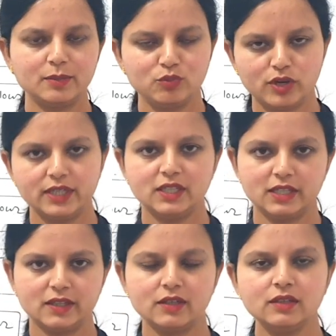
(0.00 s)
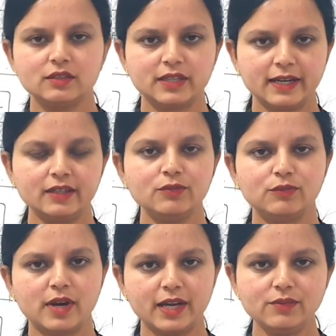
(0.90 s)
a point here that
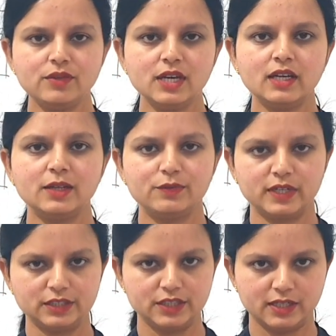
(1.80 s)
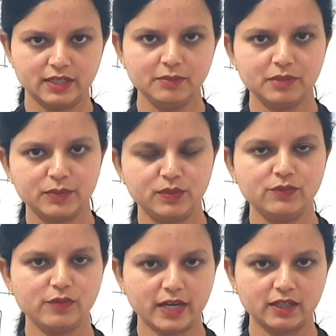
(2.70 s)
why we are differentiating
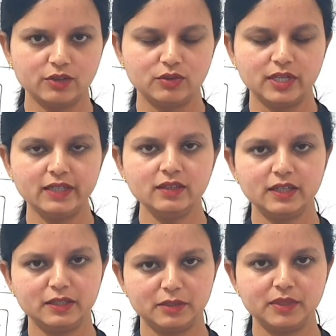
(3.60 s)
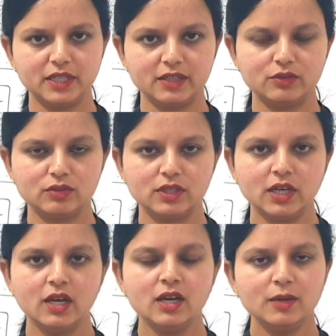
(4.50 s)
between final good and intermediate good,
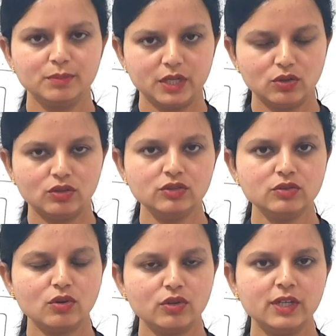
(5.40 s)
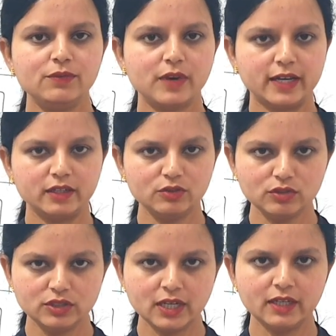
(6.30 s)
because only final
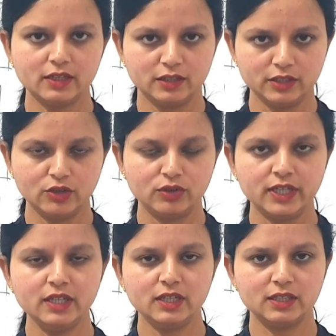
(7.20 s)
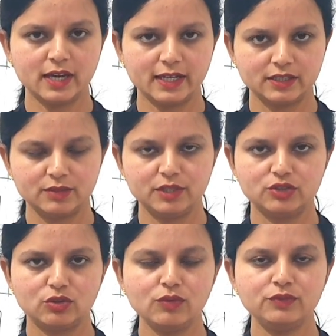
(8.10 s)
goods are included in the
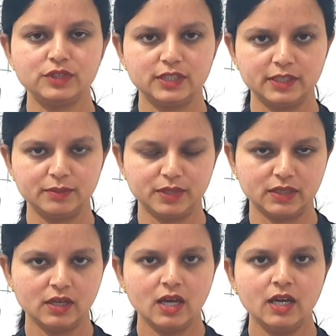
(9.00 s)
estimation of G D P.